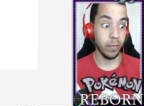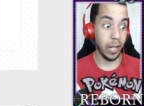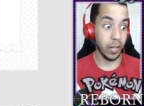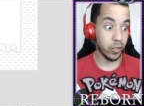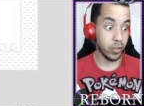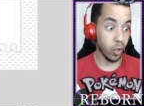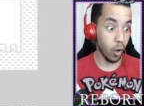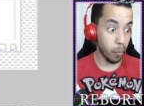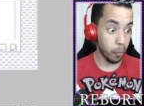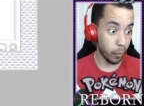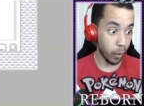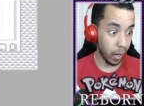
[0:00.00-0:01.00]
That is so
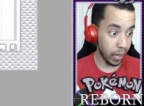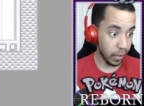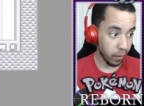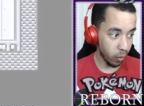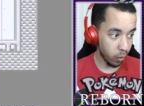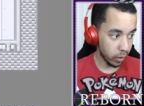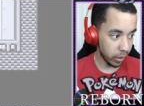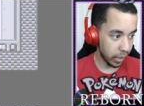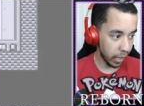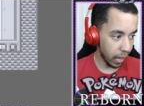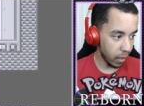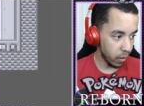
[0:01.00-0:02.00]
bright. Holy
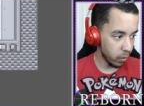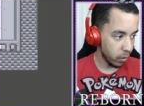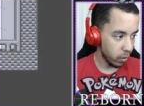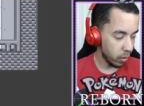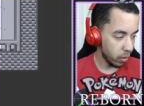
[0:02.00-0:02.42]
cow.